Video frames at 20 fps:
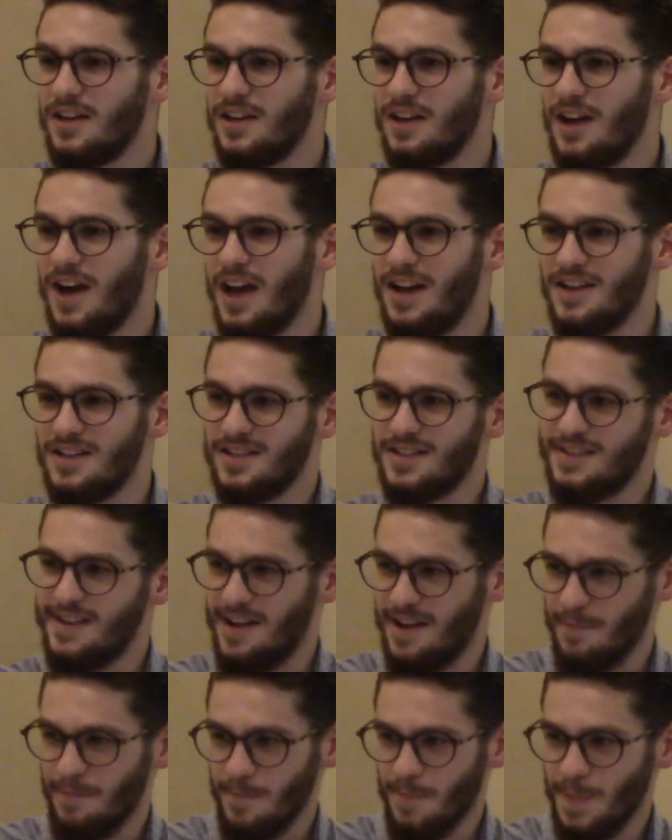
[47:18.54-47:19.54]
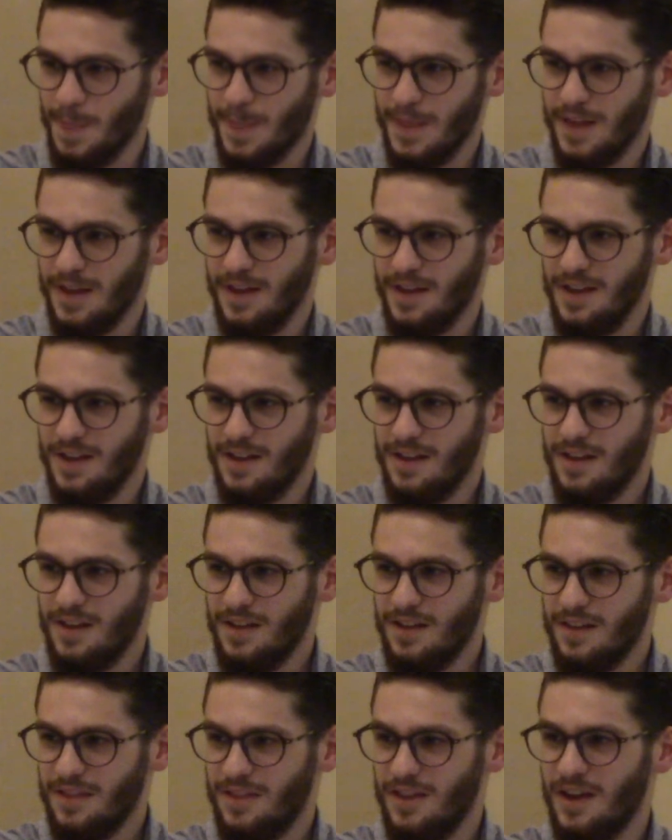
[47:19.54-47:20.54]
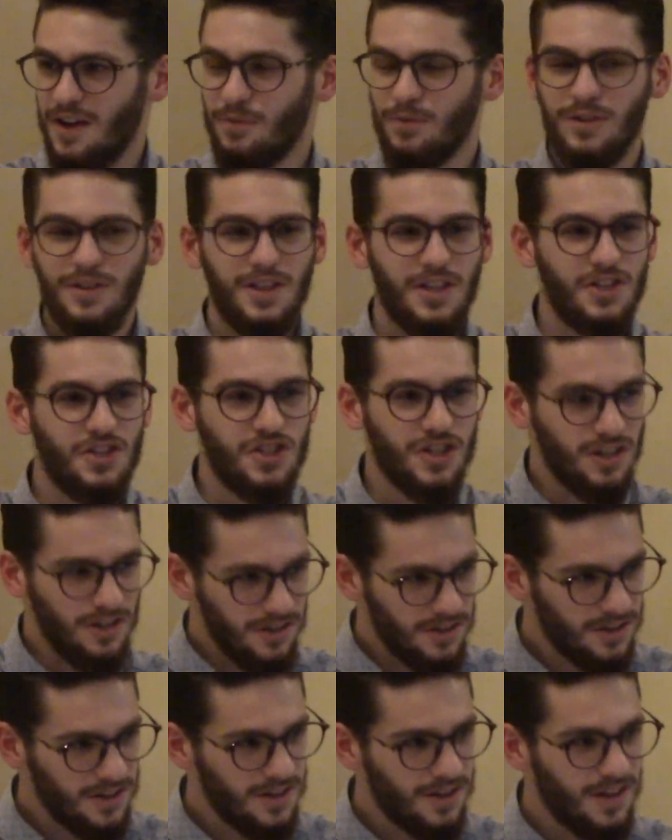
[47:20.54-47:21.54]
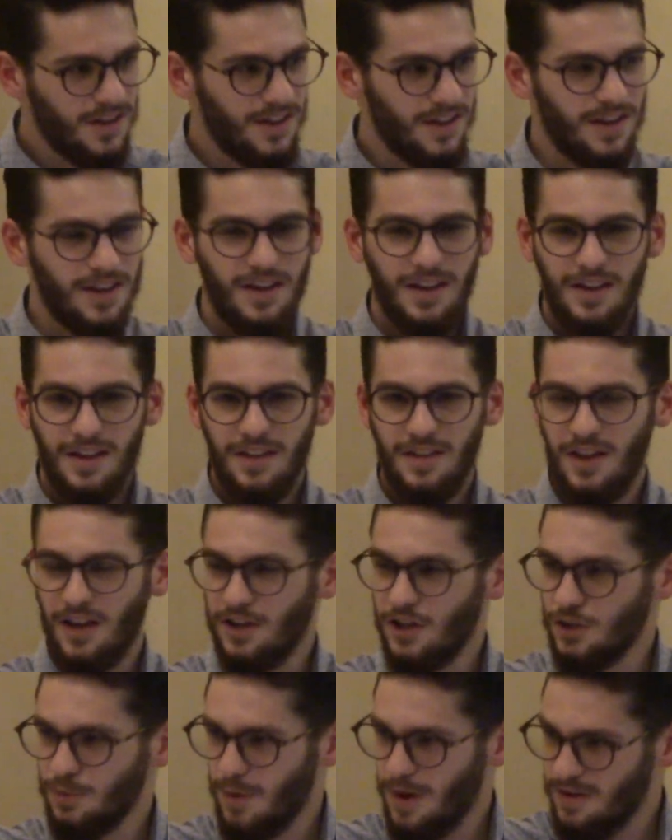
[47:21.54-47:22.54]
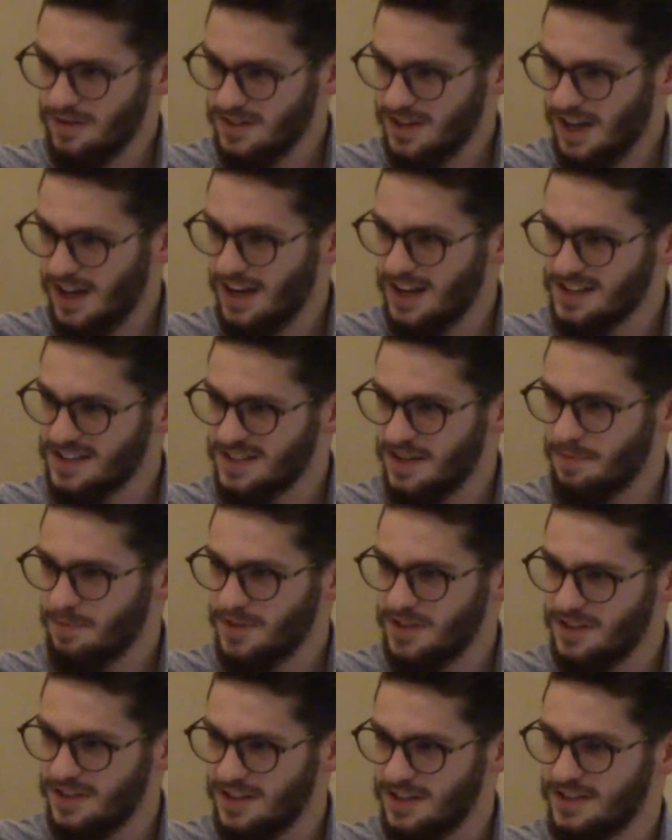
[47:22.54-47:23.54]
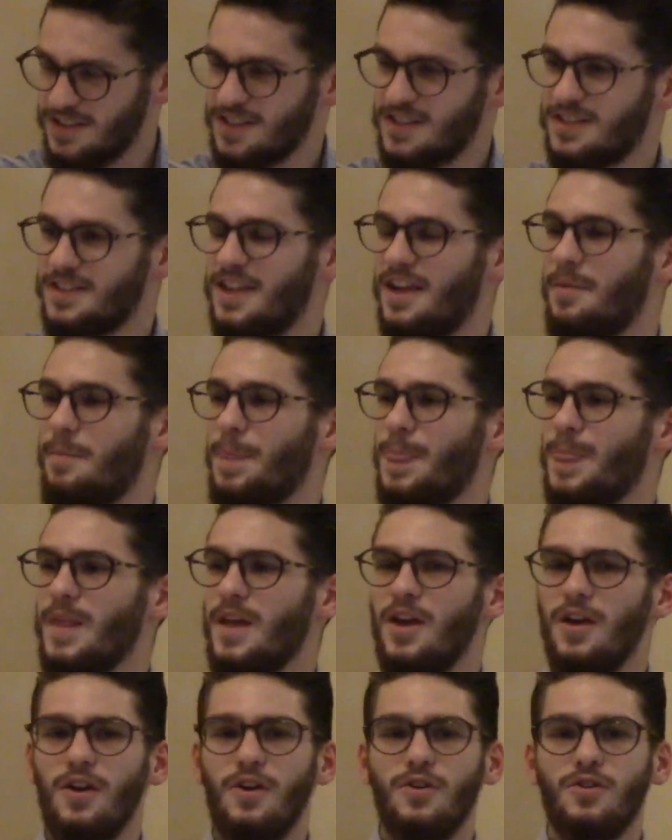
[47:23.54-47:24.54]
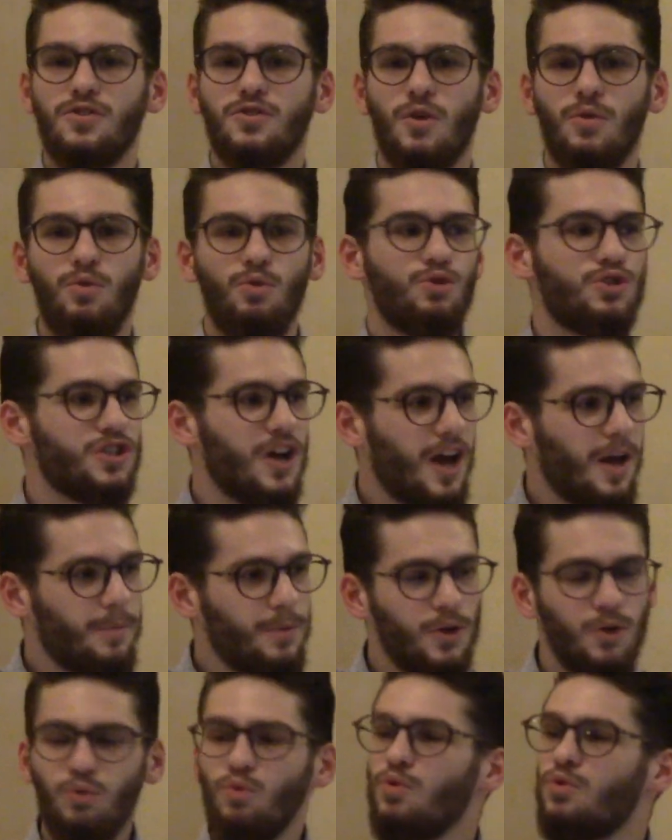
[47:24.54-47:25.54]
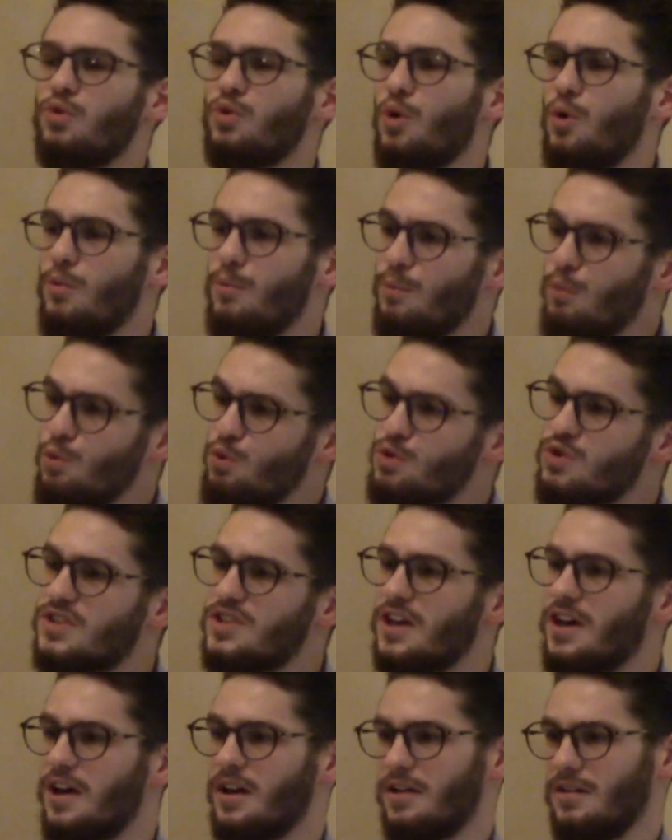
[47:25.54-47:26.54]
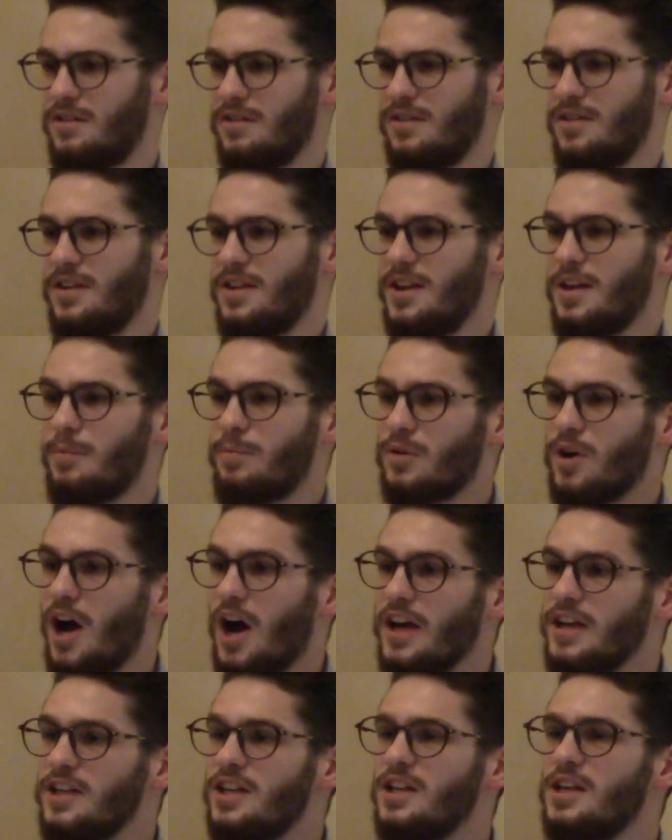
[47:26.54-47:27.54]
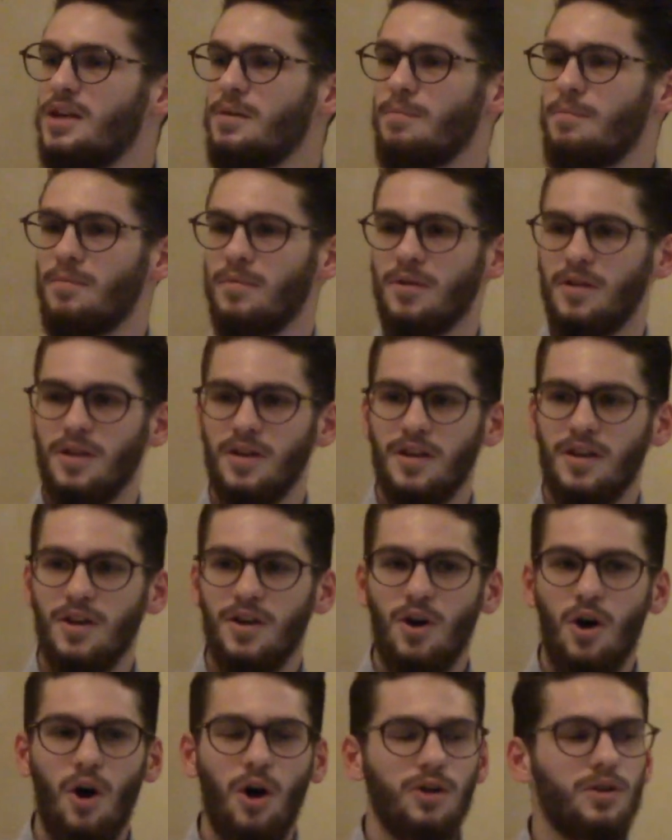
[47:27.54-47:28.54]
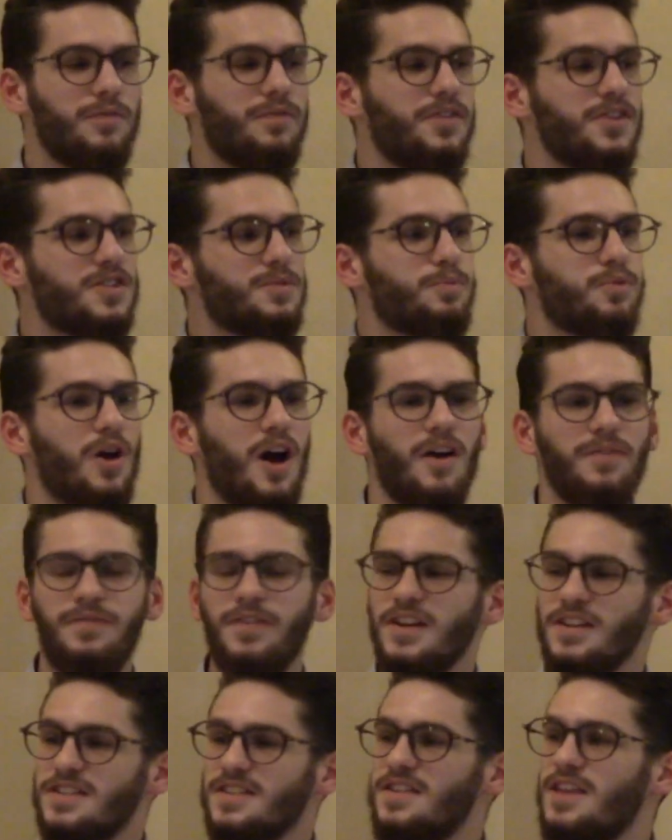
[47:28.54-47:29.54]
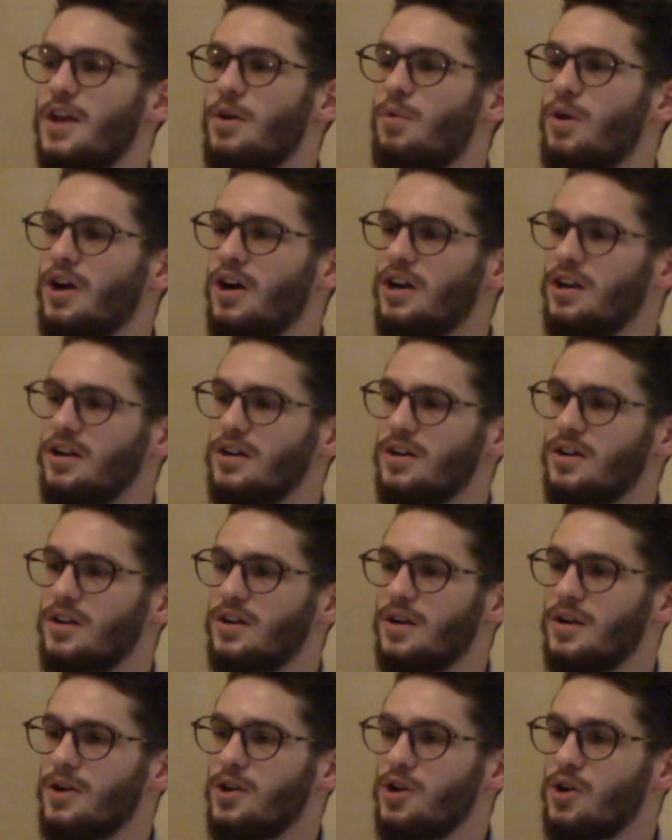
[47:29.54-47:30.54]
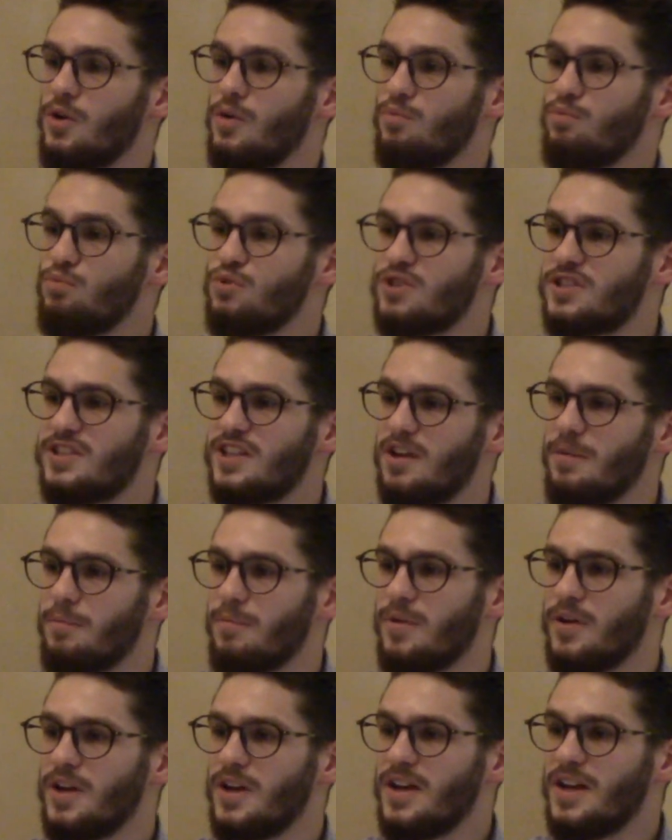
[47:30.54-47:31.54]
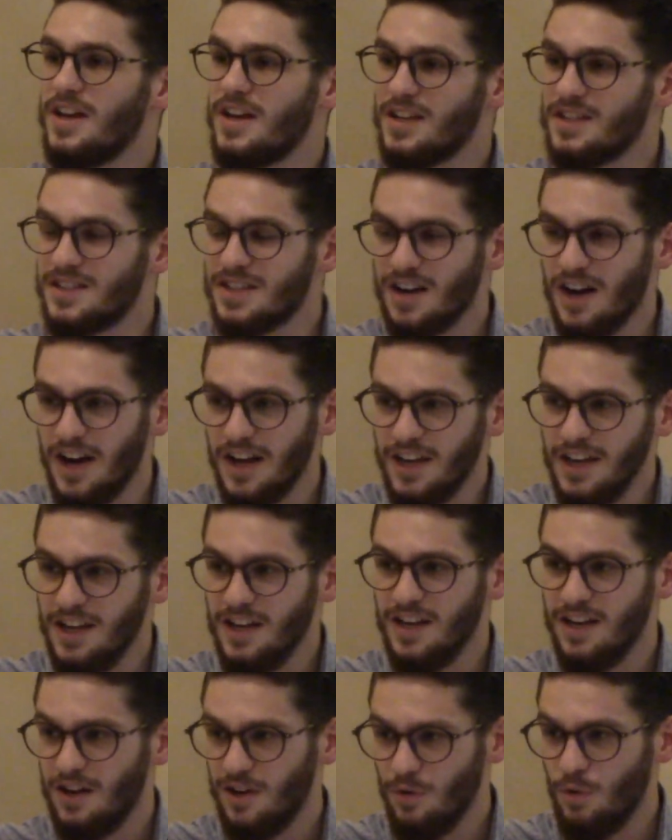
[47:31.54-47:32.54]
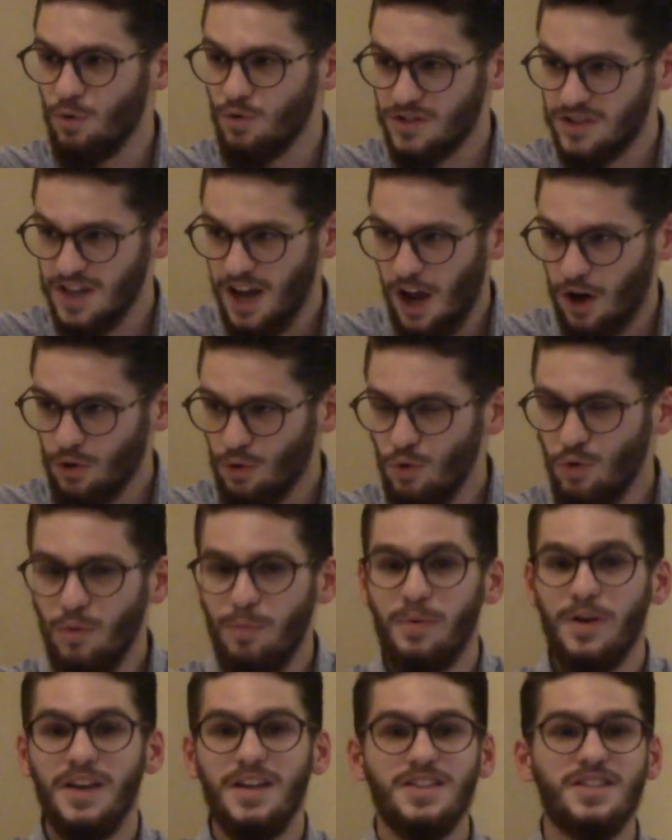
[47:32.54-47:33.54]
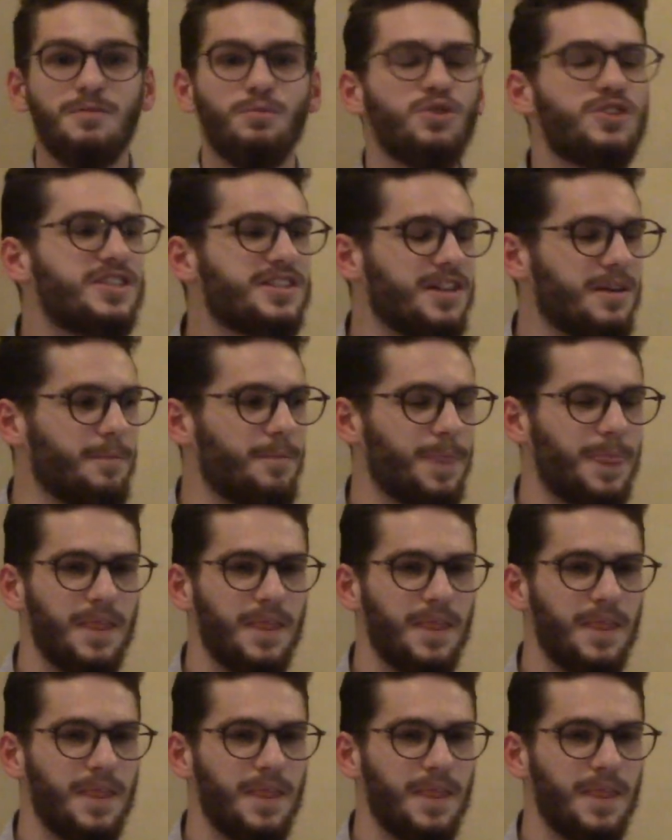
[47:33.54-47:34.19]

Al-Islam. The religion that Allah subhanahu wa ta'ala accepted is Islam. So Yusha ibn Nun, Musa, Ibrahim, all of these prophets, they were Muslim. Israel, who is Yaqub, he is Muslim.